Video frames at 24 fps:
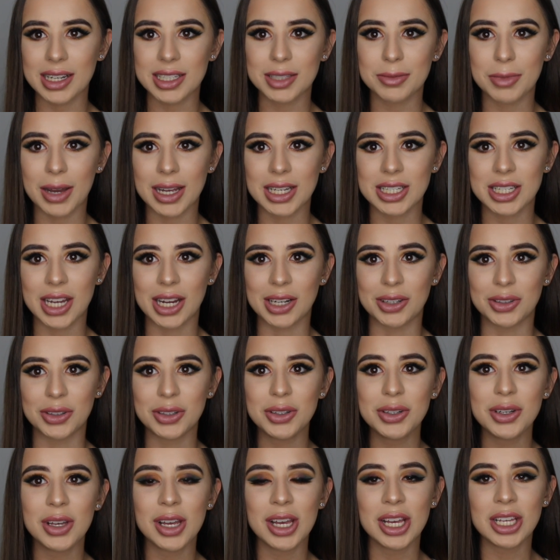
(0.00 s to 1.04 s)
to my
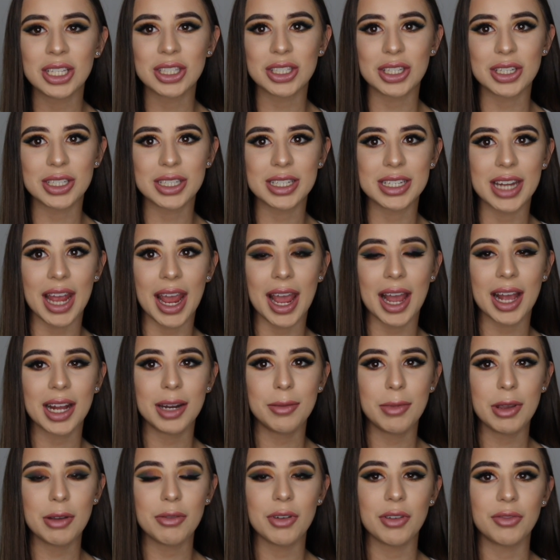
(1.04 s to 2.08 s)
channel. So today I'm going to
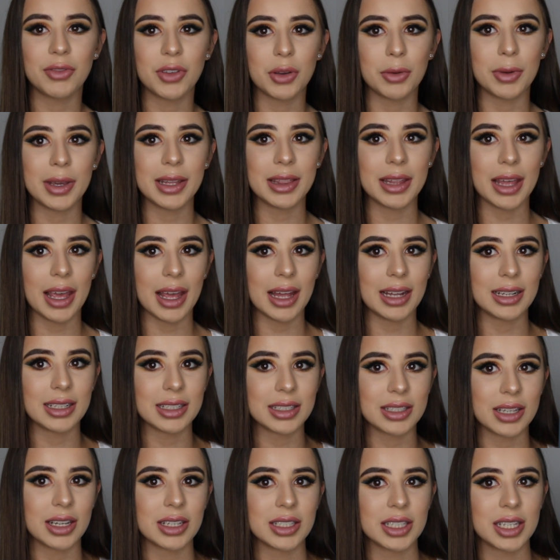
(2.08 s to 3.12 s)
be reviewing the
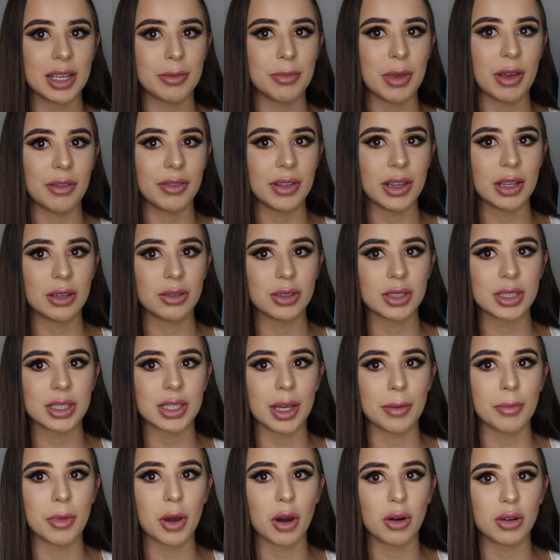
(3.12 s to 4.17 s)
Anastasia Beverly Hills
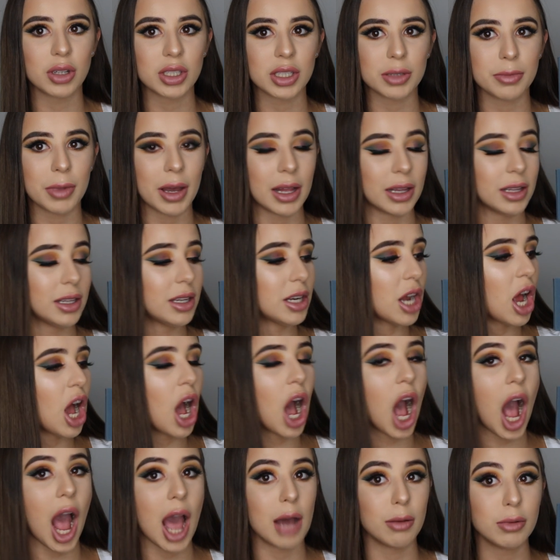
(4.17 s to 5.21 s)
Subculture palette.
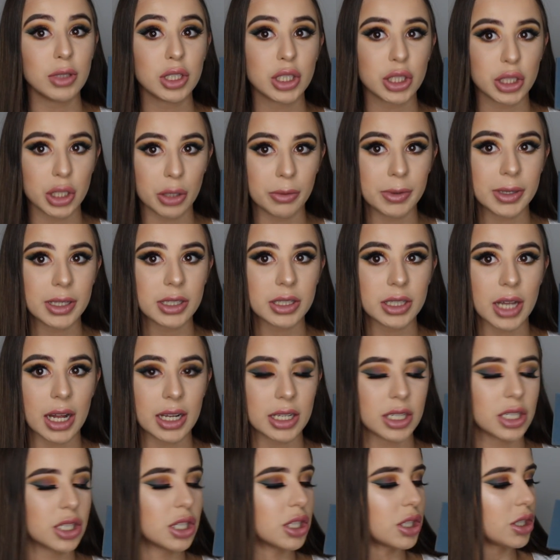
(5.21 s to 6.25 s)
I was so
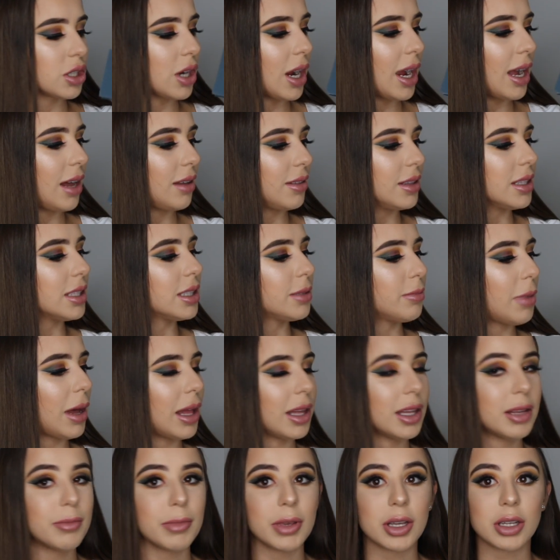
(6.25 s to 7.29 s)
excited to try out this
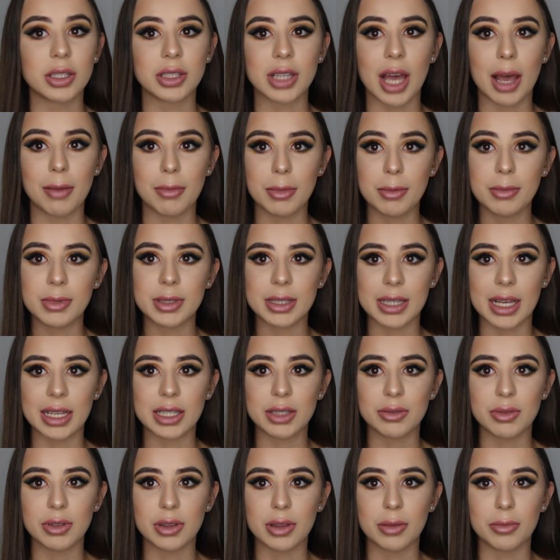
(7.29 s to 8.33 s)
palette because I'm
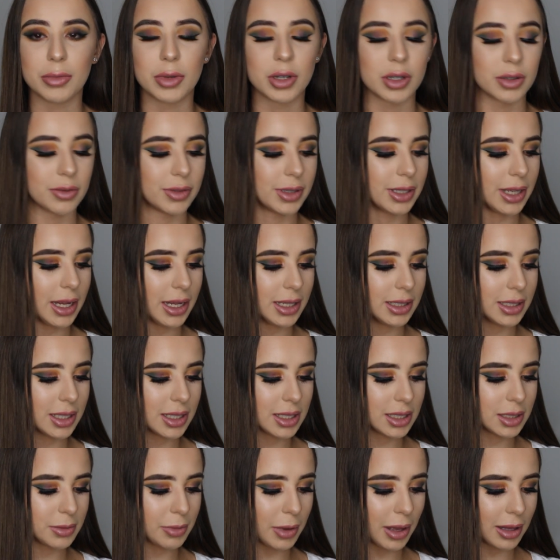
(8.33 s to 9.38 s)
obsessed with the Modern
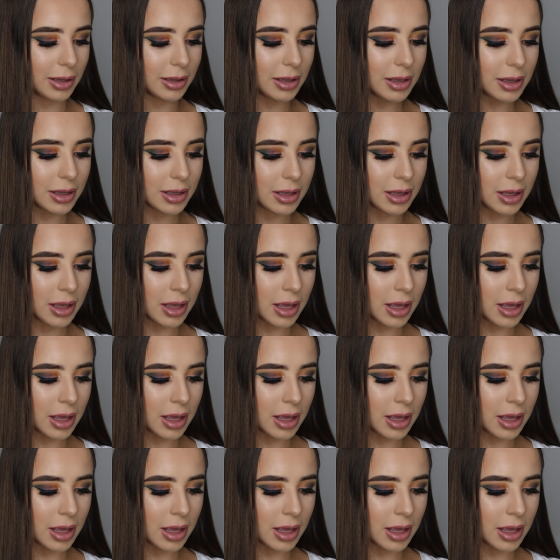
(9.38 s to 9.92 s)
Renaissance palette.